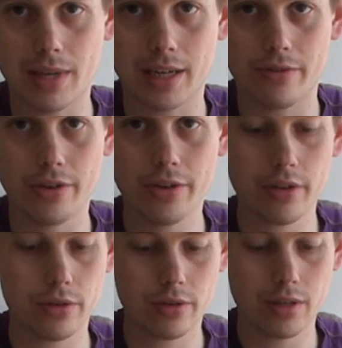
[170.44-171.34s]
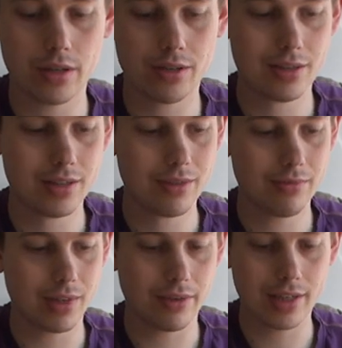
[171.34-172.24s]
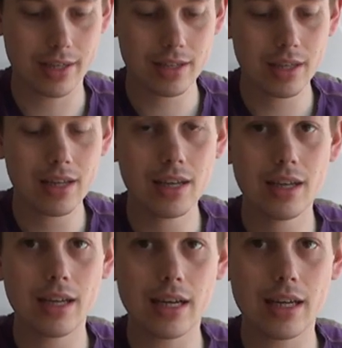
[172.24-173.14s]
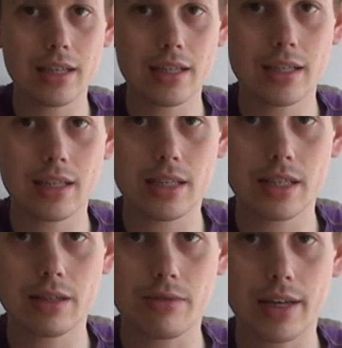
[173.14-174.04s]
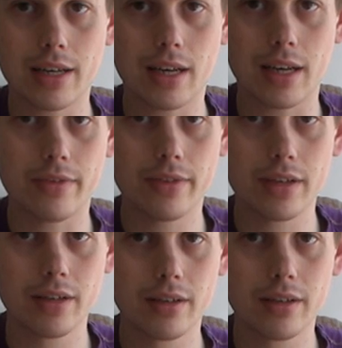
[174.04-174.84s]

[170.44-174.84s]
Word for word: back and forth really fast, and it steers right and left.